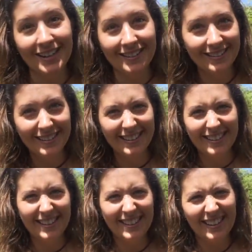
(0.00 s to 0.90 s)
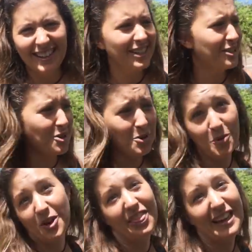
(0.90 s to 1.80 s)
on your back
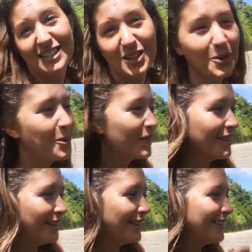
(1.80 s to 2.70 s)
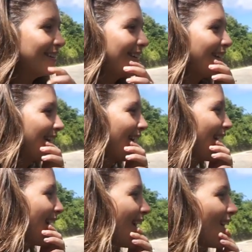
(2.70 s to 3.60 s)
and but basically they're it's to do
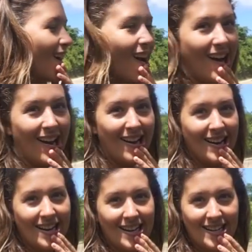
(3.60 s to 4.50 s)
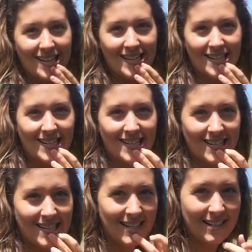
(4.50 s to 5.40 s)
with faith. You gotta have a lot of
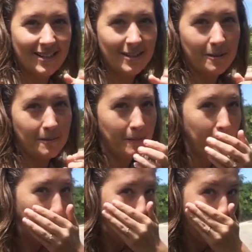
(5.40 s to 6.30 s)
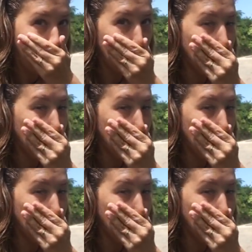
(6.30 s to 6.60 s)
faith and I'm ready to be healed to be